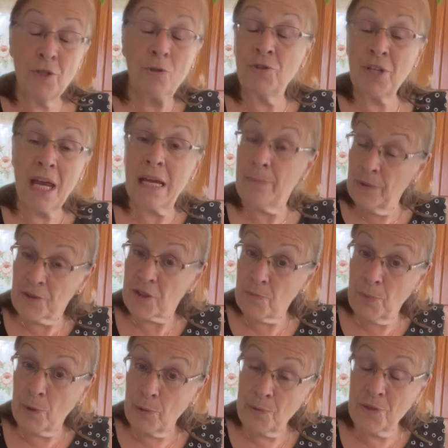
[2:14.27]

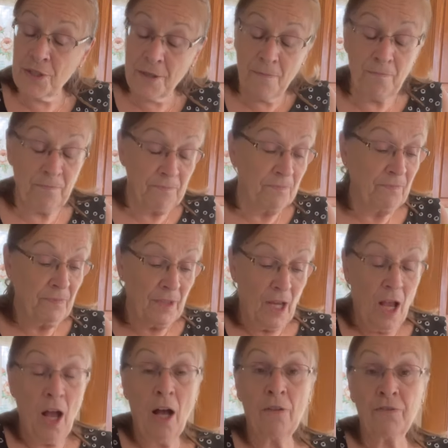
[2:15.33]
tablespoons
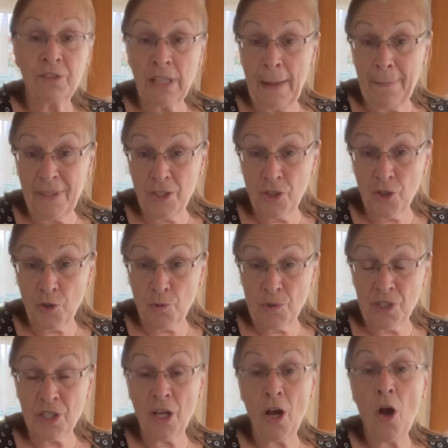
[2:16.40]
of lemon
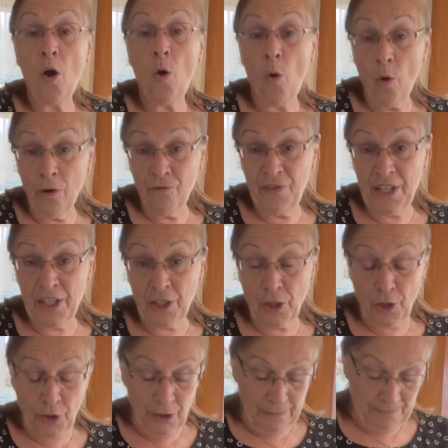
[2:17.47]
juice or
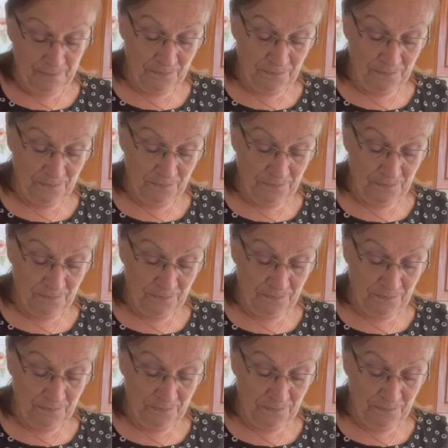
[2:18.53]
vinegar